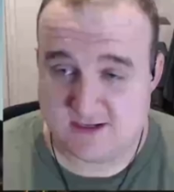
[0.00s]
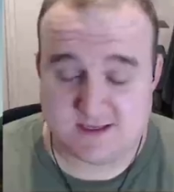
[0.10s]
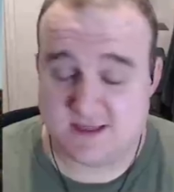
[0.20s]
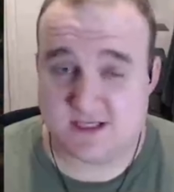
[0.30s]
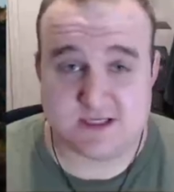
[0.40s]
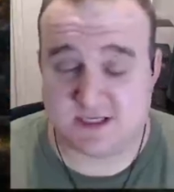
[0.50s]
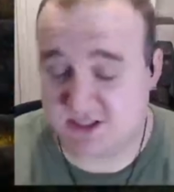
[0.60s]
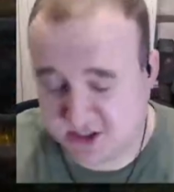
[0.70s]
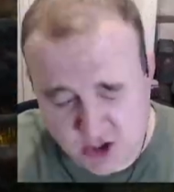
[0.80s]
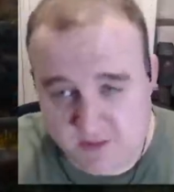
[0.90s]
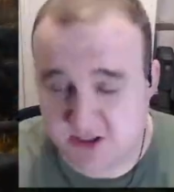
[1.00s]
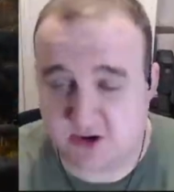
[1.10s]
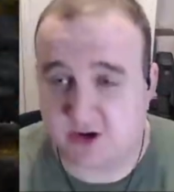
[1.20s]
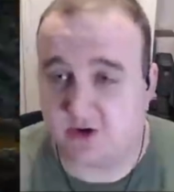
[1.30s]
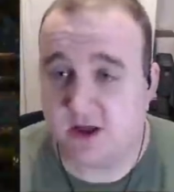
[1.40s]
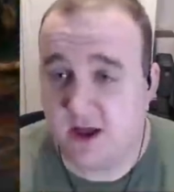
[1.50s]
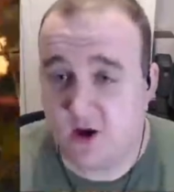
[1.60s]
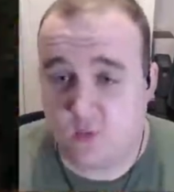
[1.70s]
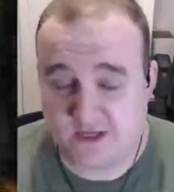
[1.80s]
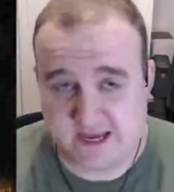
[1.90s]
it's just too much going on.
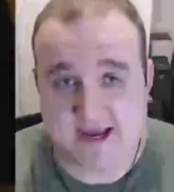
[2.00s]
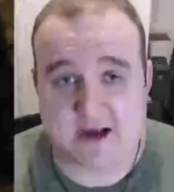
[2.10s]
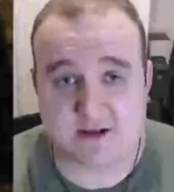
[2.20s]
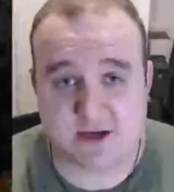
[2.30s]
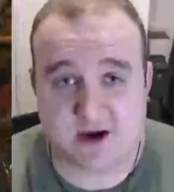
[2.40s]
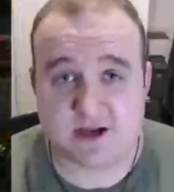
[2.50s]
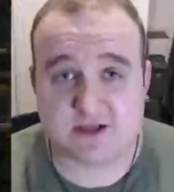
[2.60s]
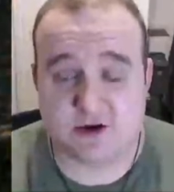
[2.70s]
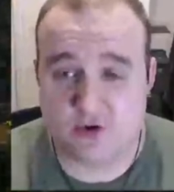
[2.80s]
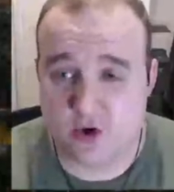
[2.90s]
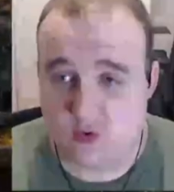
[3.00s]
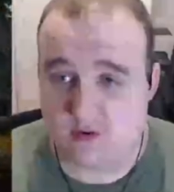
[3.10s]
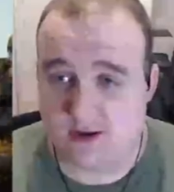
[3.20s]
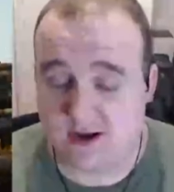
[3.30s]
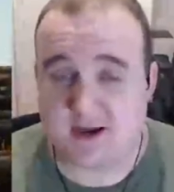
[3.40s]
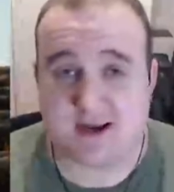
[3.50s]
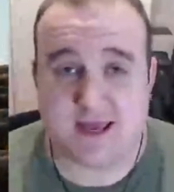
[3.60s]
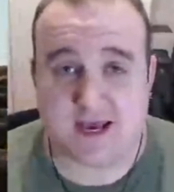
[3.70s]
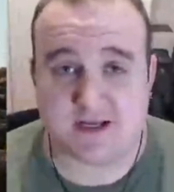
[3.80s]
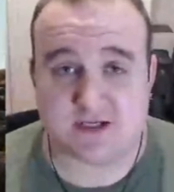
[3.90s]
We take out the Tiger 2, who luckily
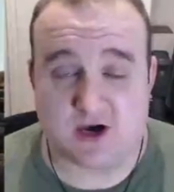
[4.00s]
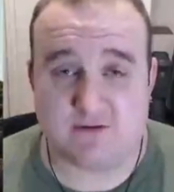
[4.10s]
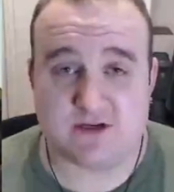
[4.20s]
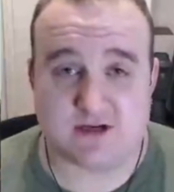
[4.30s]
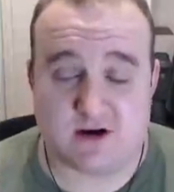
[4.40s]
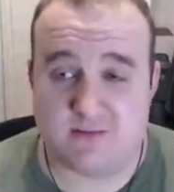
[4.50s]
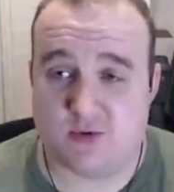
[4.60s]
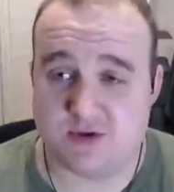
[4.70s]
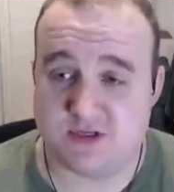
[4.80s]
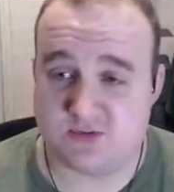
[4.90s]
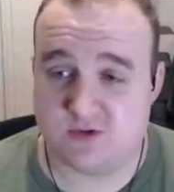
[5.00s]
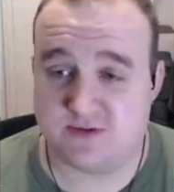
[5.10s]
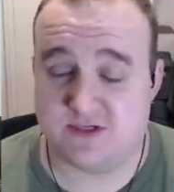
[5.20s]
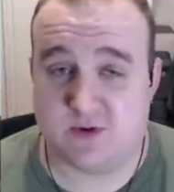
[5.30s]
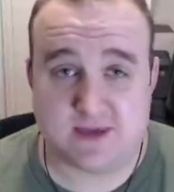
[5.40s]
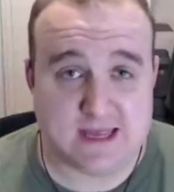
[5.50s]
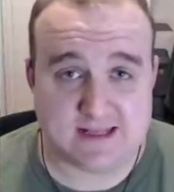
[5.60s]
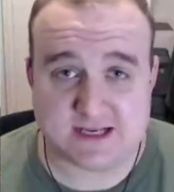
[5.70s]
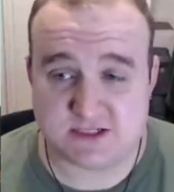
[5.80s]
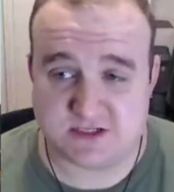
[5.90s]
had his side of his turret pointed towards me, so again,
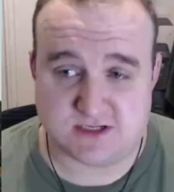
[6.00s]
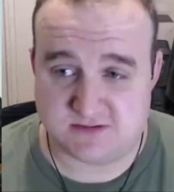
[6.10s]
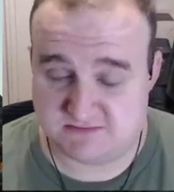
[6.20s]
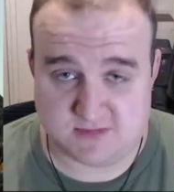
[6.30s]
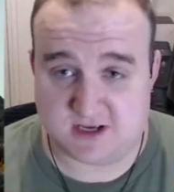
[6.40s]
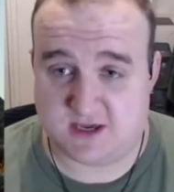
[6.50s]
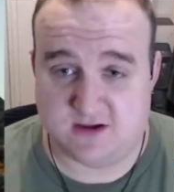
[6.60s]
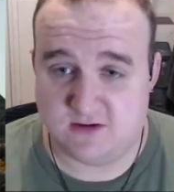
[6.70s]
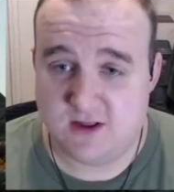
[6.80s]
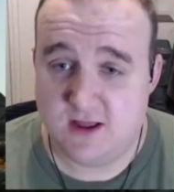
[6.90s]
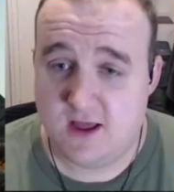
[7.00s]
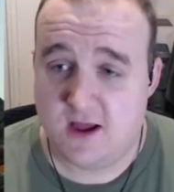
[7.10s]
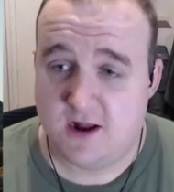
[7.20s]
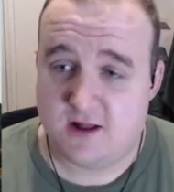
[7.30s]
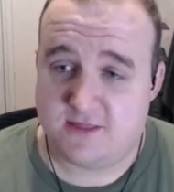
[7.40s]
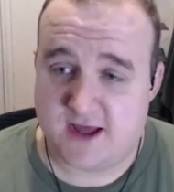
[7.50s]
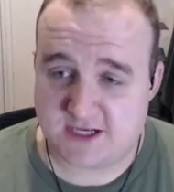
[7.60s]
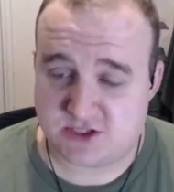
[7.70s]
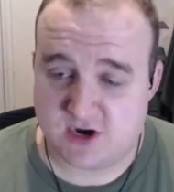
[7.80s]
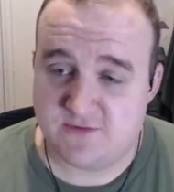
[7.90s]
that's just a kill. That
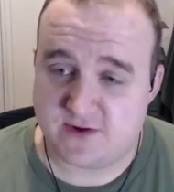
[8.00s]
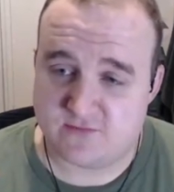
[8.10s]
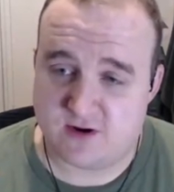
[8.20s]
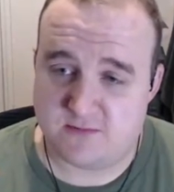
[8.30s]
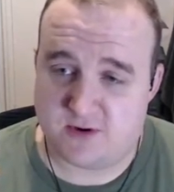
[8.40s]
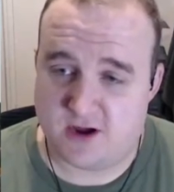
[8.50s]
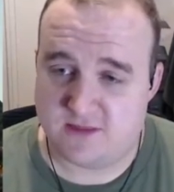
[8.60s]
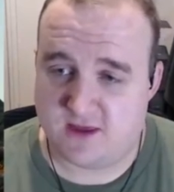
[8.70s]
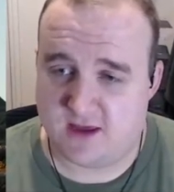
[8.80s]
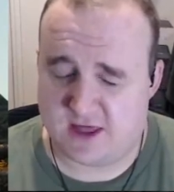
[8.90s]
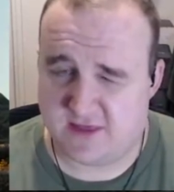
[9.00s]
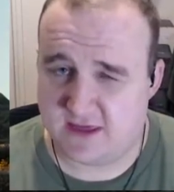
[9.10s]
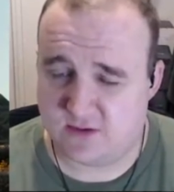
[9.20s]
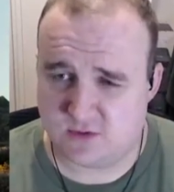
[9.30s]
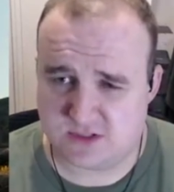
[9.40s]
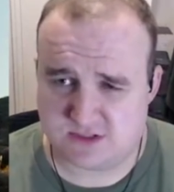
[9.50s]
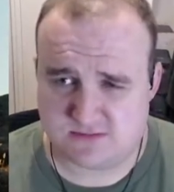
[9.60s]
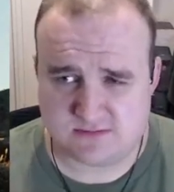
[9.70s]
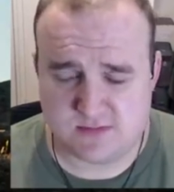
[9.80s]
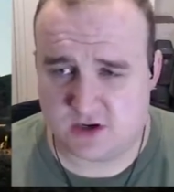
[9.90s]
strafing run by the, I think it was
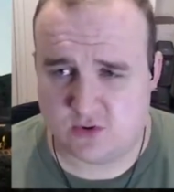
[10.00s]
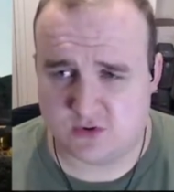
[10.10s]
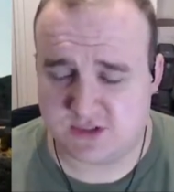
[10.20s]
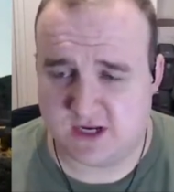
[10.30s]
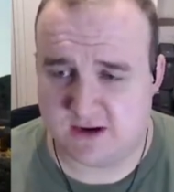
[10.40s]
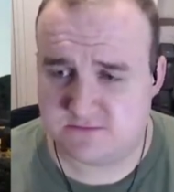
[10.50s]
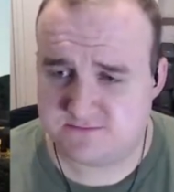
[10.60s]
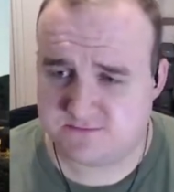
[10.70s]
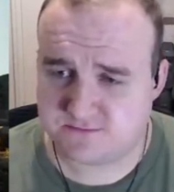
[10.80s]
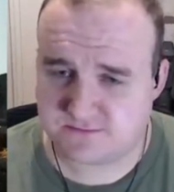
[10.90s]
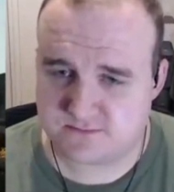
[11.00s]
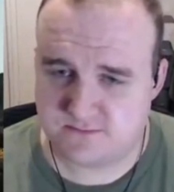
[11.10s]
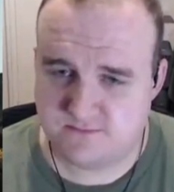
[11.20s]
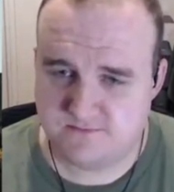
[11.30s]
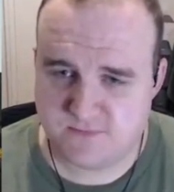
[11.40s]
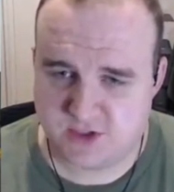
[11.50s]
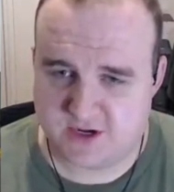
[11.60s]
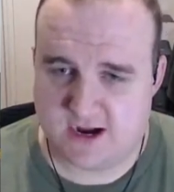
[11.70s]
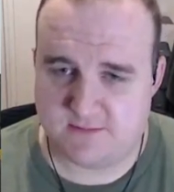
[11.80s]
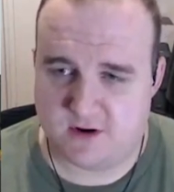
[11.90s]
a Corsair, took
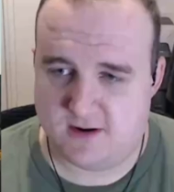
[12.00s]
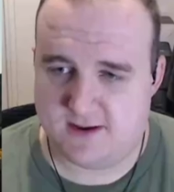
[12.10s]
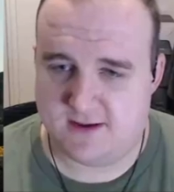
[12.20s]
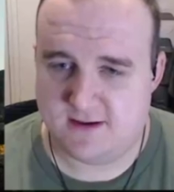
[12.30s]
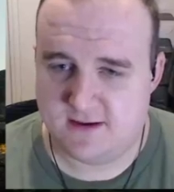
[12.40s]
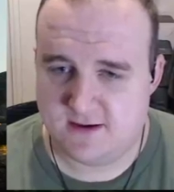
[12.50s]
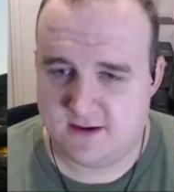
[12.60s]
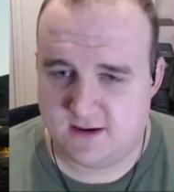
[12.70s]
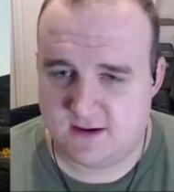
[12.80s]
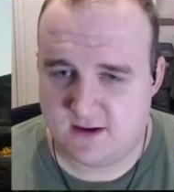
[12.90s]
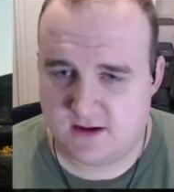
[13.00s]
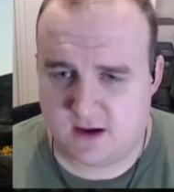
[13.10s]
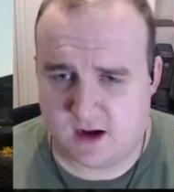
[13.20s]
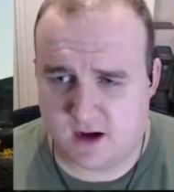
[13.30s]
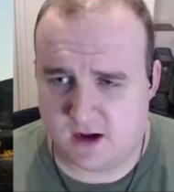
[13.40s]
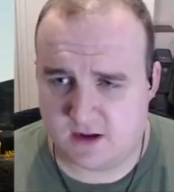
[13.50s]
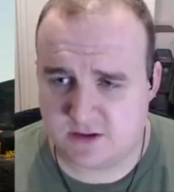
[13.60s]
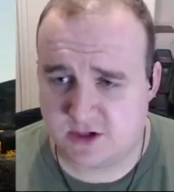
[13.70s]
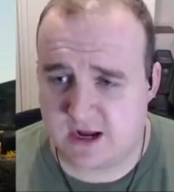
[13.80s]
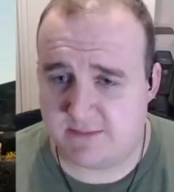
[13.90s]
out my
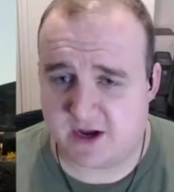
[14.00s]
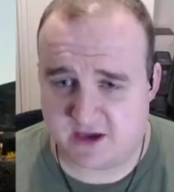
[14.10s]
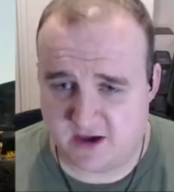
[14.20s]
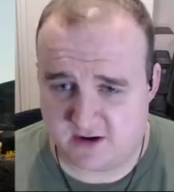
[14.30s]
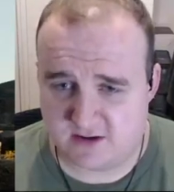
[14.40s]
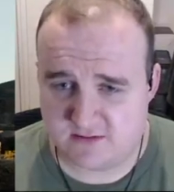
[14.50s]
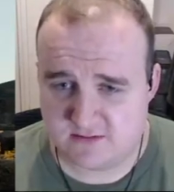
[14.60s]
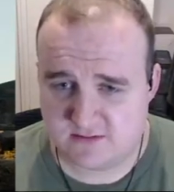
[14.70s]
gunner,